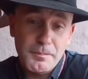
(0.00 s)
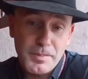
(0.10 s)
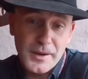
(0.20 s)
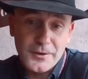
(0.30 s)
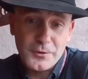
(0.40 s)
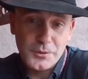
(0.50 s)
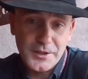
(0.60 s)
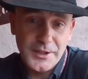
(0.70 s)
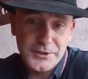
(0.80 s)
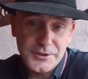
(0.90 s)
my parents were
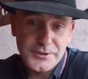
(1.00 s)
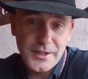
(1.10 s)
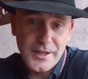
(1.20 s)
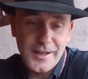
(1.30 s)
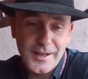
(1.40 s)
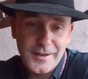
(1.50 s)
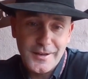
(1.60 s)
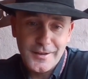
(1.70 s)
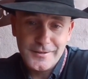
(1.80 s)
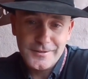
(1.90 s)
teachers, and
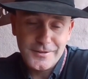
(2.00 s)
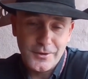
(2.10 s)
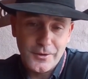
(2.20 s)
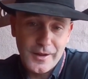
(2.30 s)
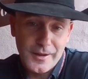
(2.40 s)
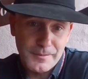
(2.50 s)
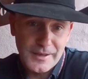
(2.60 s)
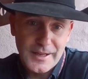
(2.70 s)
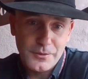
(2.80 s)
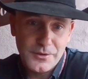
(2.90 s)

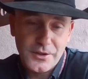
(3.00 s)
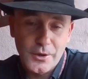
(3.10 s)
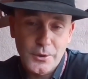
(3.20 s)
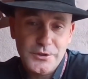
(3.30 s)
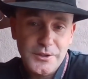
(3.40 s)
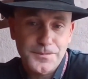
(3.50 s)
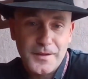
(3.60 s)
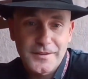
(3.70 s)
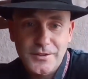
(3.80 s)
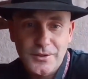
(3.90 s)
my dad was a coach,
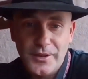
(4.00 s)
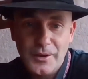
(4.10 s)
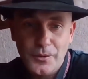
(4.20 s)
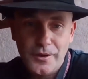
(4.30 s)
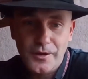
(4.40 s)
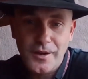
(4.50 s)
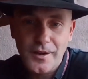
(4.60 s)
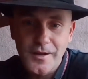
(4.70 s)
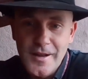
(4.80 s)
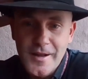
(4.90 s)
and so they
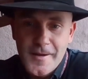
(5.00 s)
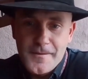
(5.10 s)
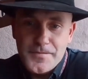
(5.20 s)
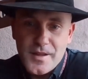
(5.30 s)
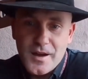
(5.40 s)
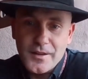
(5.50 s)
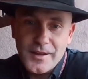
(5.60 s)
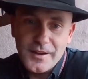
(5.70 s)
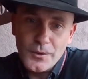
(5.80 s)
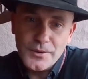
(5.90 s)
were.
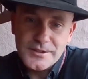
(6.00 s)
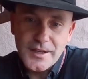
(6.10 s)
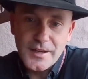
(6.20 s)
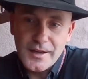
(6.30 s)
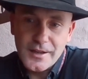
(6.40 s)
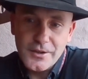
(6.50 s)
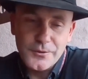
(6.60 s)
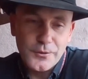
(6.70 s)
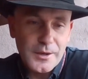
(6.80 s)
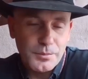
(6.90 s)
They always said I
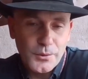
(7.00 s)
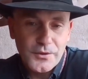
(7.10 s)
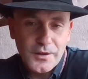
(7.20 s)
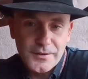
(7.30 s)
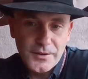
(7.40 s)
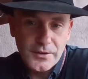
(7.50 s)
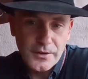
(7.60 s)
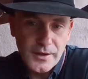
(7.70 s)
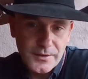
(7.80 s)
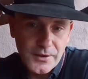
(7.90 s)
couldn't ride bulls till I was
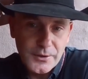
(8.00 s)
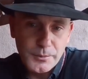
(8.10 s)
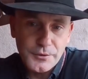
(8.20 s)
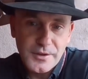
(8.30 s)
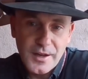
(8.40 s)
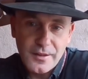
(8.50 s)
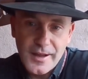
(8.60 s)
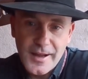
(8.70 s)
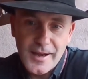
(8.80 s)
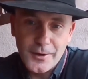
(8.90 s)
either 18 or moved out of
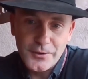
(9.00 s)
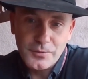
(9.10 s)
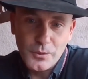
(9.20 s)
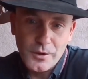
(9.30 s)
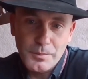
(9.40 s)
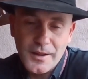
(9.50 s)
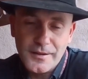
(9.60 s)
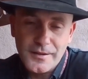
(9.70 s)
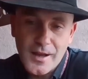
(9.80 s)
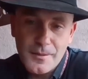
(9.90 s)
the house. Well,
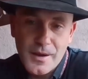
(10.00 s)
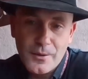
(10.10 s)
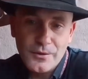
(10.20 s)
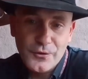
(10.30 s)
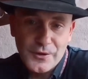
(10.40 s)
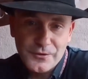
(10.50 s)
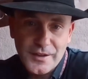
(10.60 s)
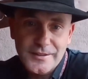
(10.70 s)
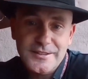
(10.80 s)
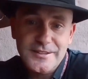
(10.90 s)
by the time I was
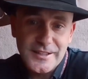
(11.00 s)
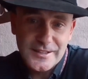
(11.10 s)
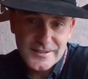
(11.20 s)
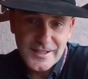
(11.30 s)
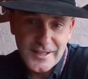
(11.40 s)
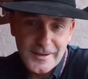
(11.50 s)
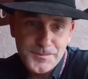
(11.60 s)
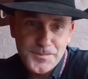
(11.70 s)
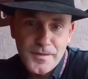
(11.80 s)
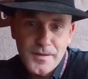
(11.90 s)
15,
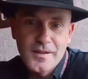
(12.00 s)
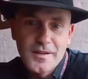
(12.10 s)
16,